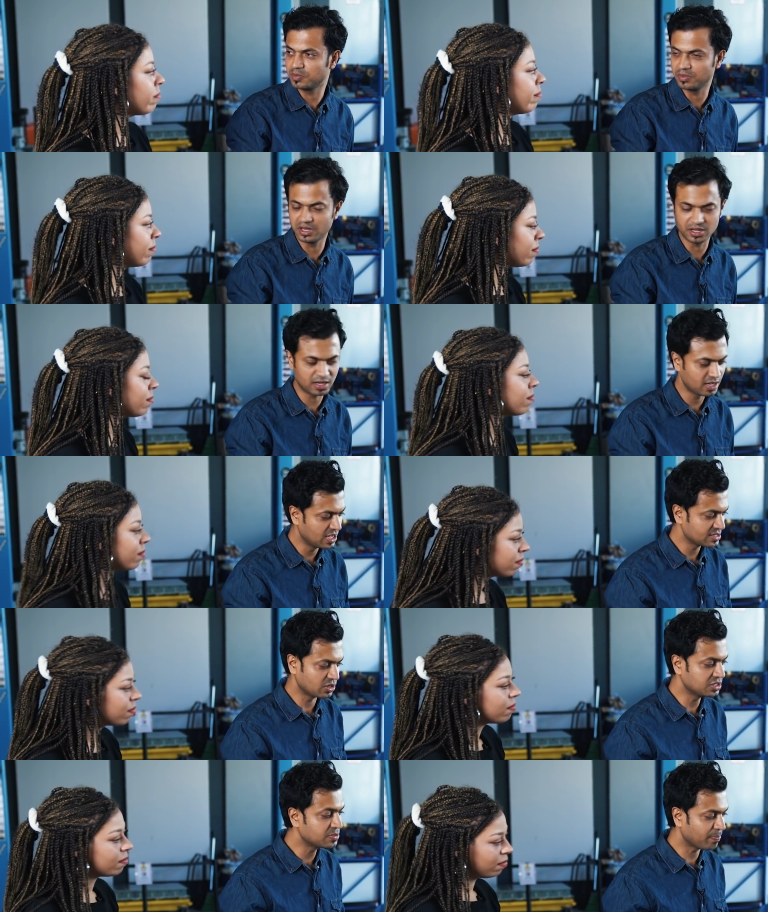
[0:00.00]
Speaker 1: B media.
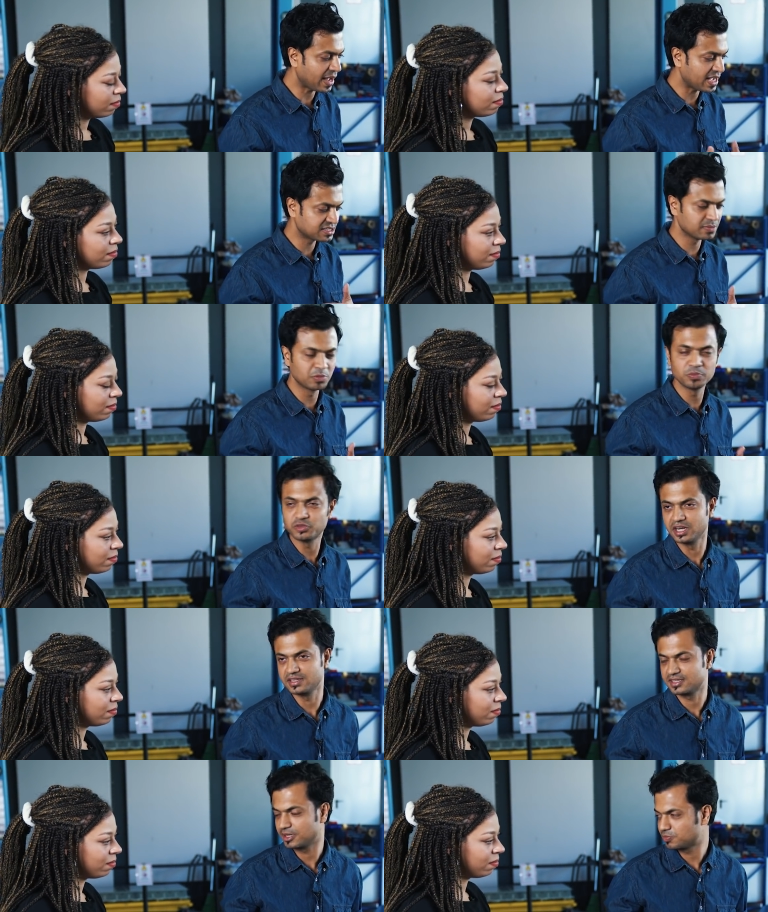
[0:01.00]
So it's maximum
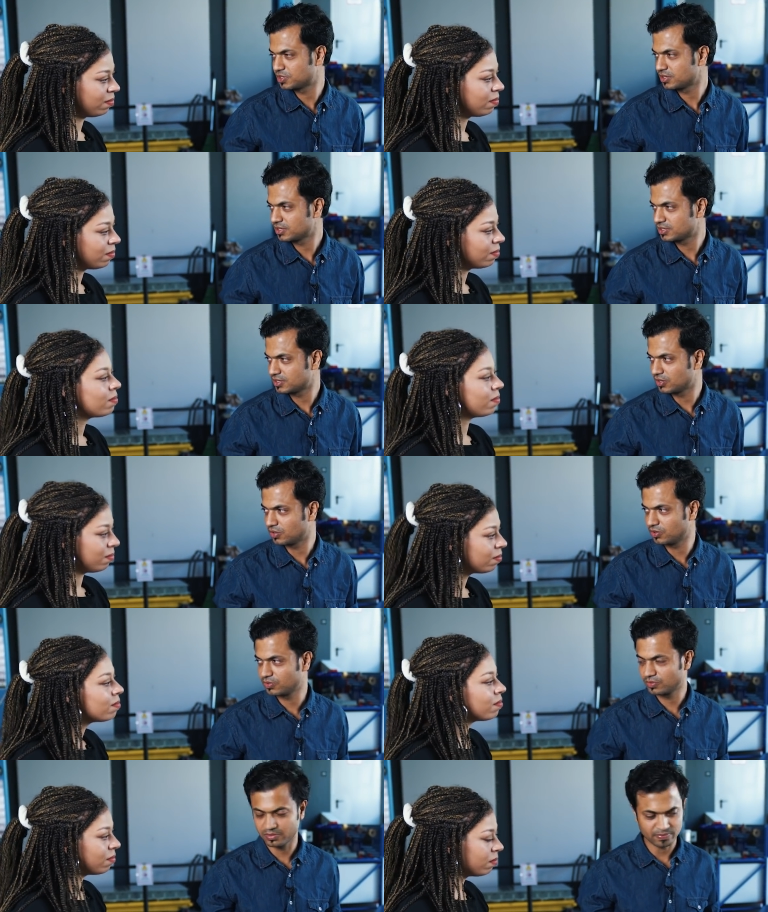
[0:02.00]
three steps.
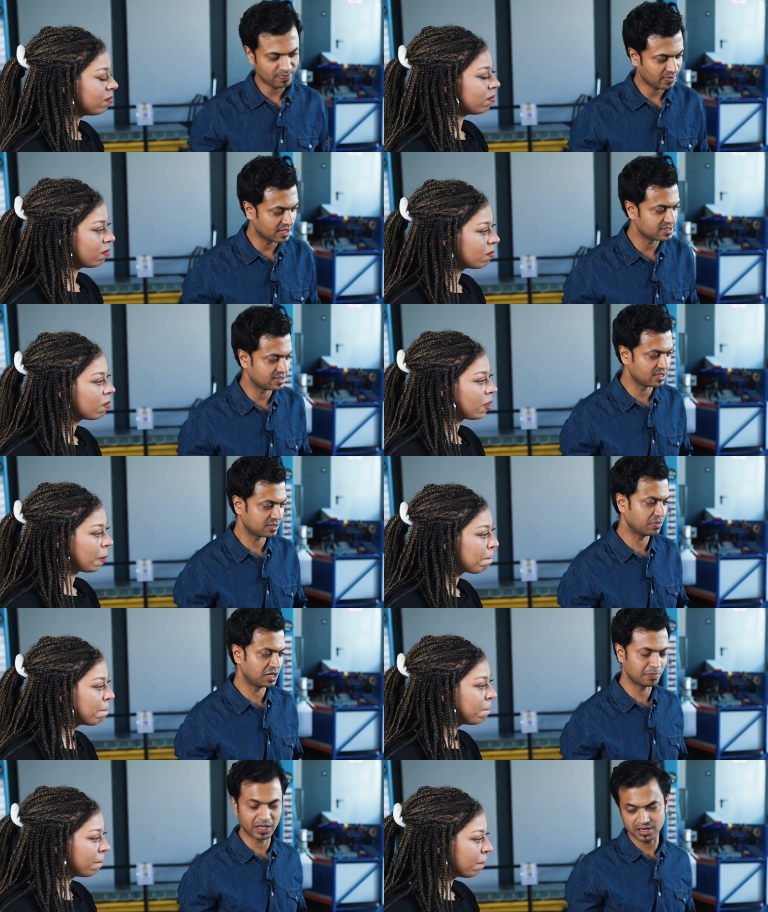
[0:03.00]
So it's
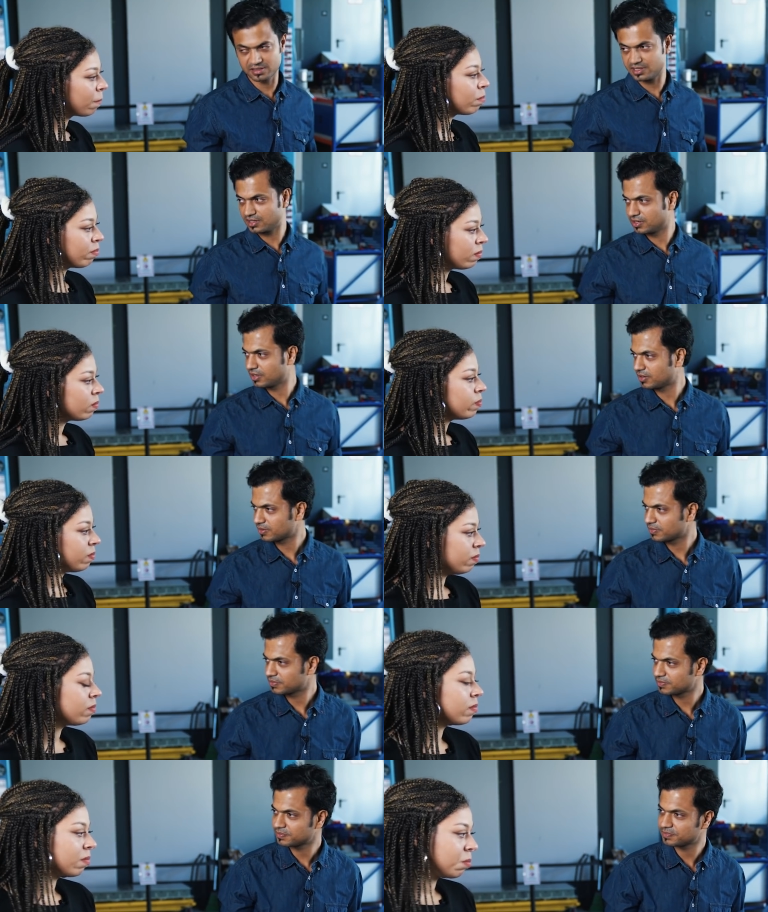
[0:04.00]
that minimalistic. Yeah.
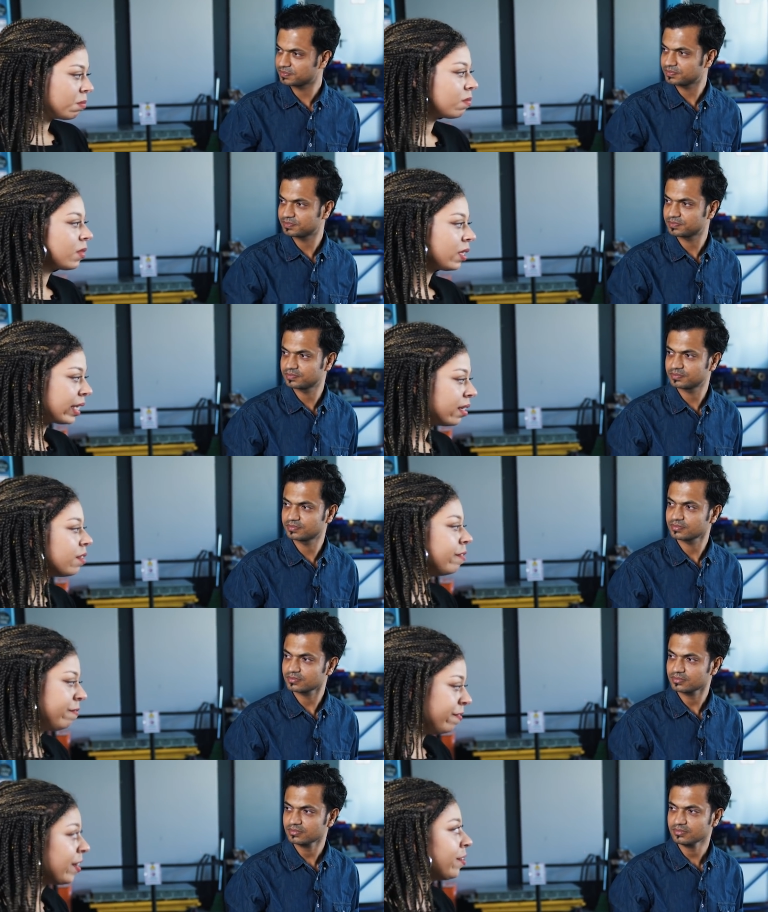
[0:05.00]

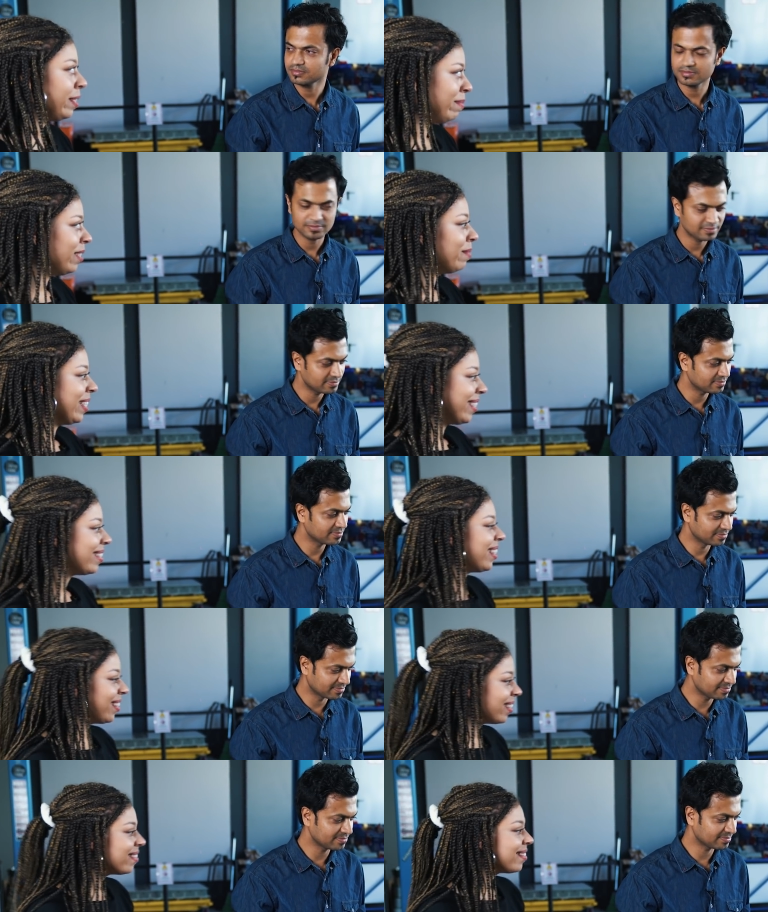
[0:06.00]
Speaker 2: Very
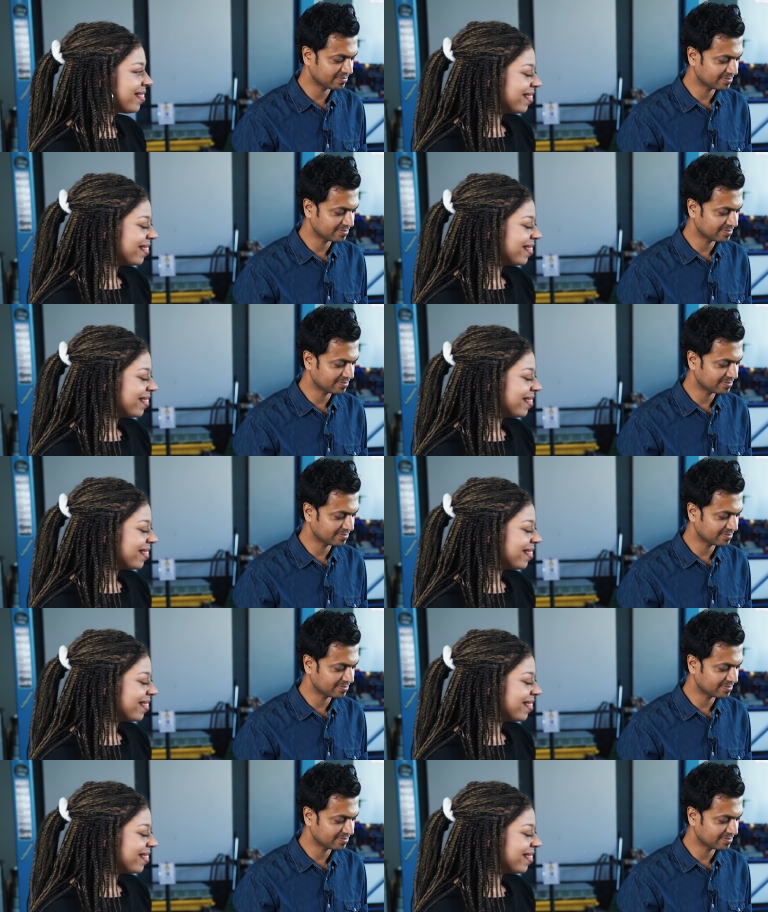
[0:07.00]
minimalistic.
Speaker 1: Mm-hmm.